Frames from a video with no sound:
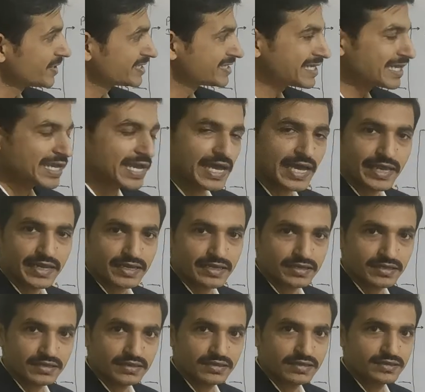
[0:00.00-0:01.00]
we will see
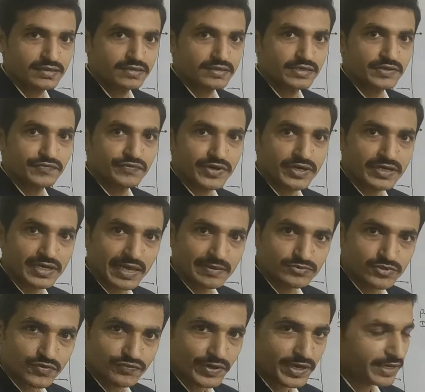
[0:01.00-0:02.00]
array, different
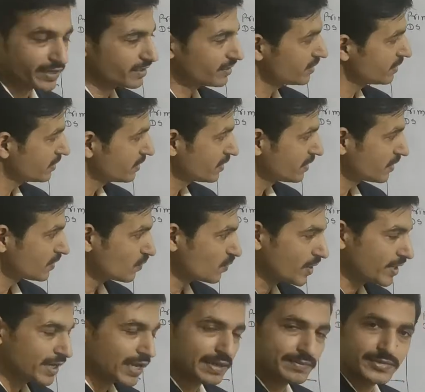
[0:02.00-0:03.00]
types of array,
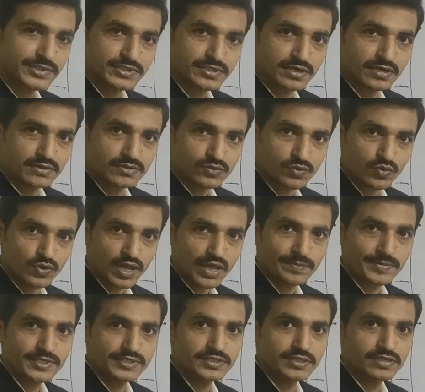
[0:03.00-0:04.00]
one-dimensional,
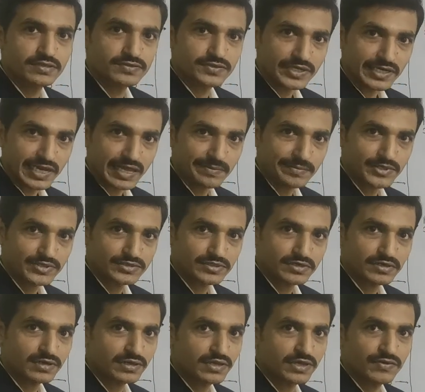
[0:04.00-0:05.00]
two-dimensional,
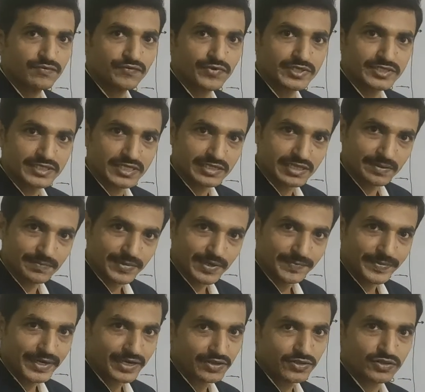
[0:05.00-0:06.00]
three-dimensional. We will see the
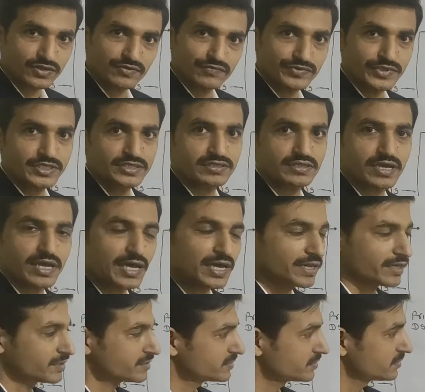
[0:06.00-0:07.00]
implementation of this
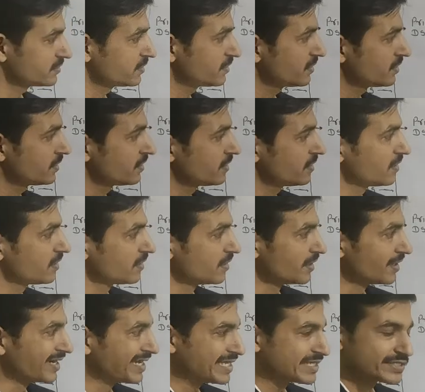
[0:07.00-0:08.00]
arrays.
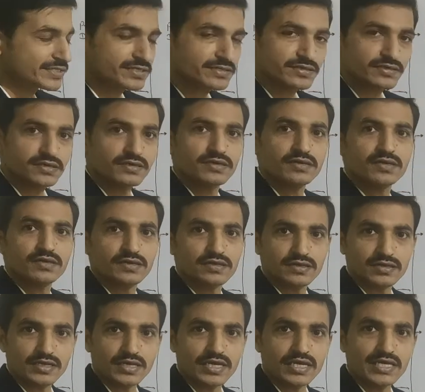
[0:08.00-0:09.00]
List,
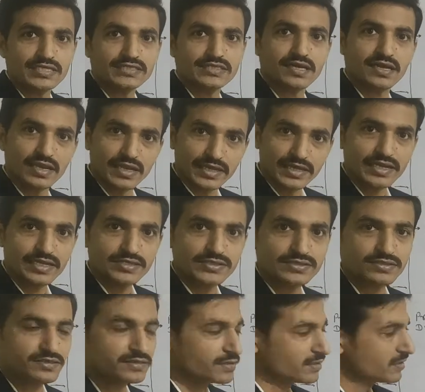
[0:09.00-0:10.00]
it's a linked
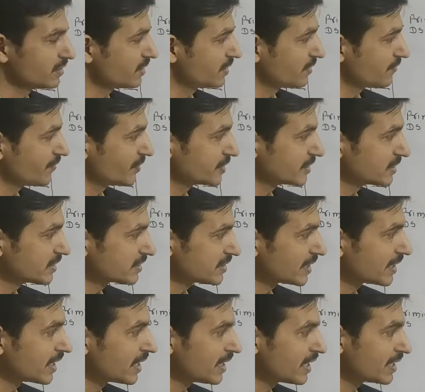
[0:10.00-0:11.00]
list, which is a
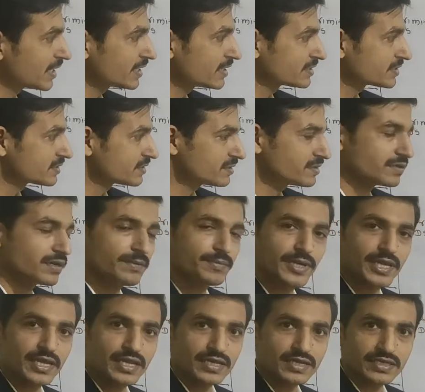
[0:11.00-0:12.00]
single linked list,
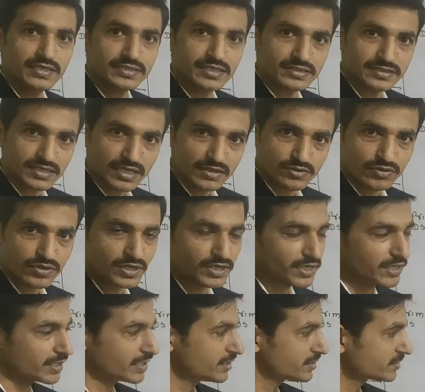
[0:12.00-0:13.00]
double linked list and
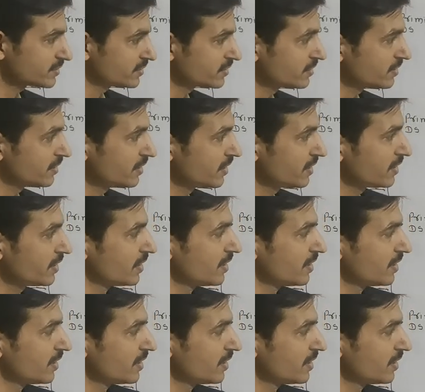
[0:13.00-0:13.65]
circular linked list.